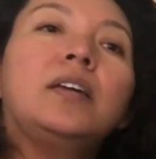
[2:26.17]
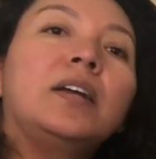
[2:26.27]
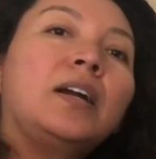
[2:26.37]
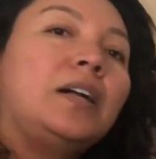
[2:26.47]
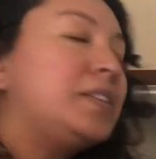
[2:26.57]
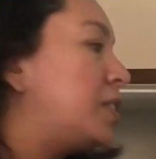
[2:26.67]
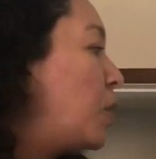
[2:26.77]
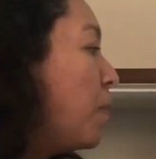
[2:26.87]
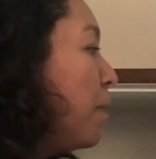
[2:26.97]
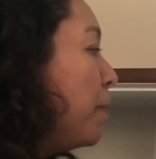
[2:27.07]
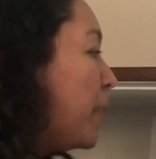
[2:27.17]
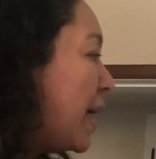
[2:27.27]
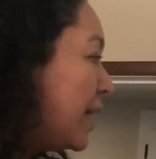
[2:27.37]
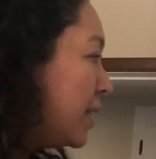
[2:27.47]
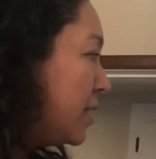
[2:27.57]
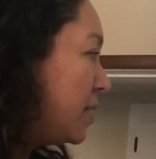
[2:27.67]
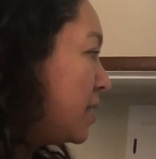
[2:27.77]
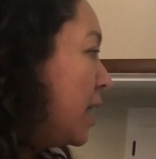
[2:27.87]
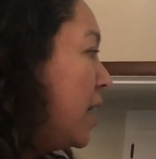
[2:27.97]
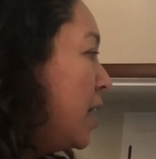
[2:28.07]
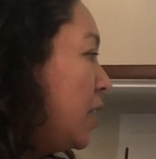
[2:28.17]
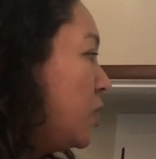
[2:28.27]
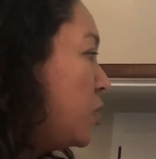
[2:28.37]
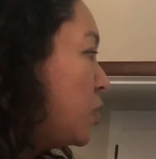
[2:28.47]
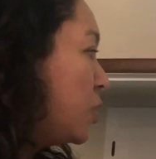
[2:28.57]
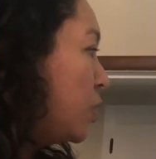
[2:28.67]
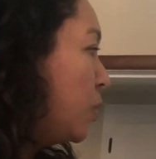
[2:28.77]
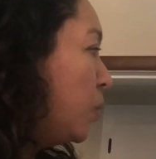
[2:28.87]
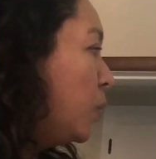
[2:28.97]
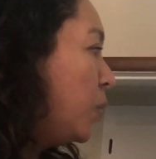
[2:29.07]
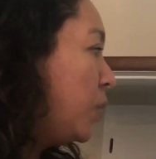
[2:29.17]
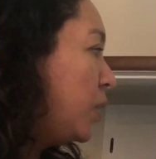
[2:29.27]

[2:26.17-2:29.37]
calcium binds into